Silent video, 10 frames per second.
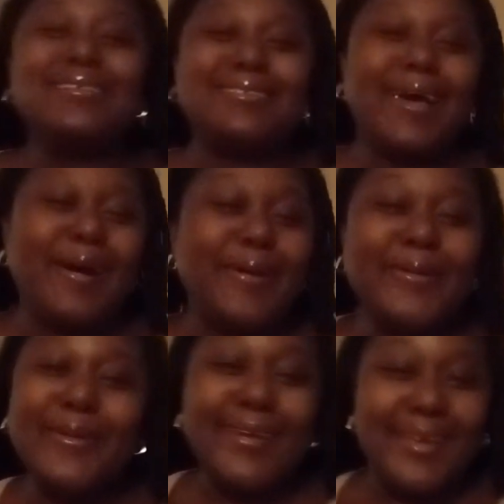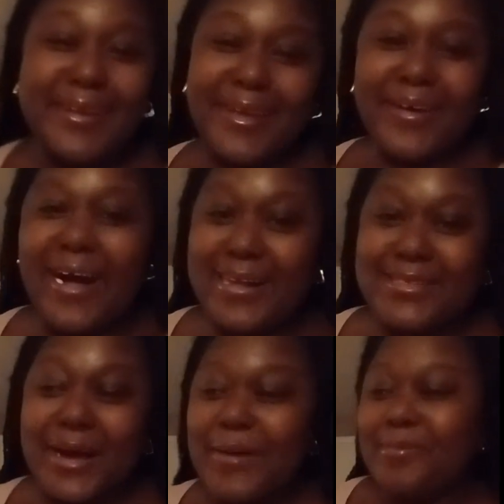So you know,
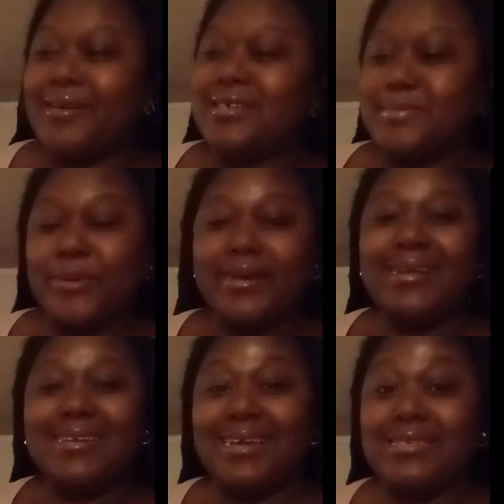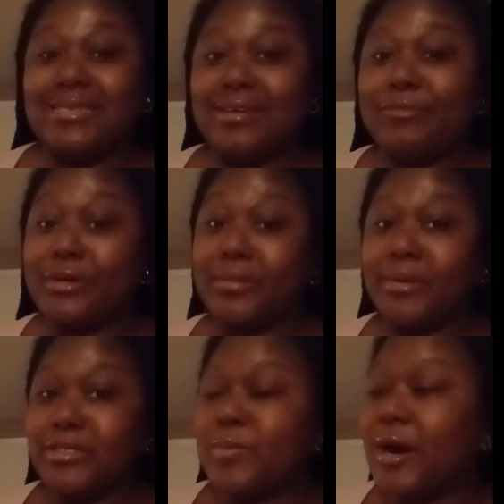October is pretty decent for the
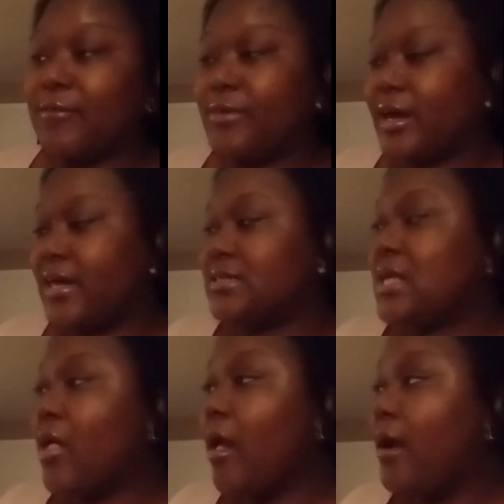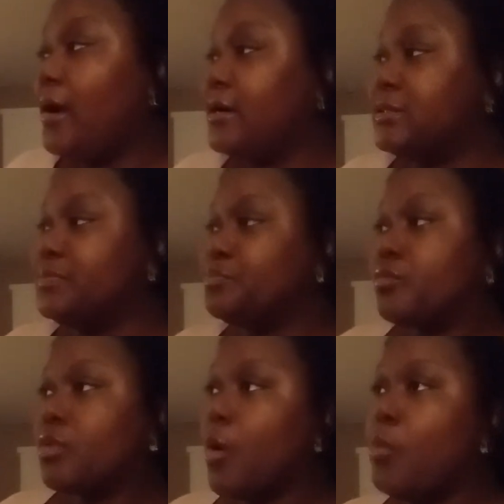most part for us.
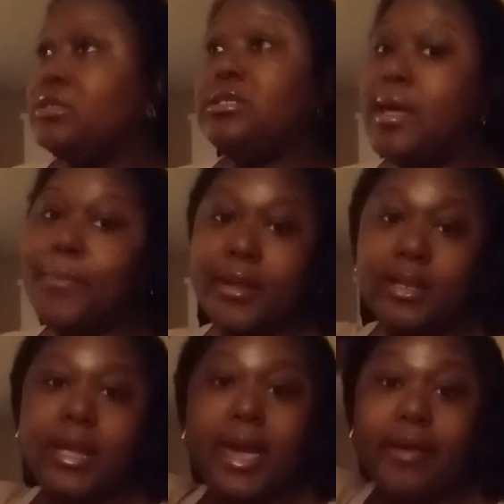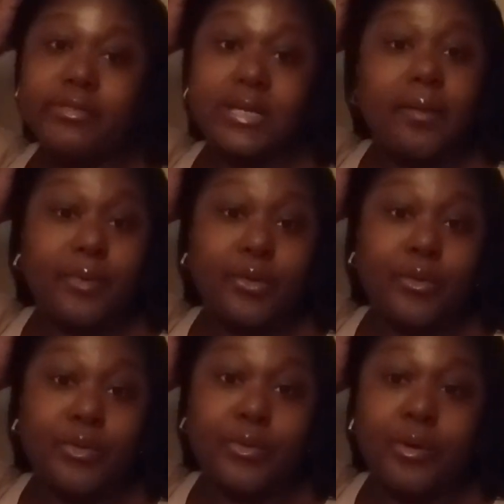We typically have something
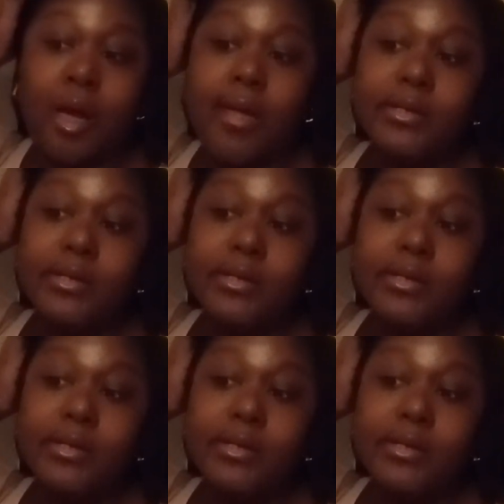going on.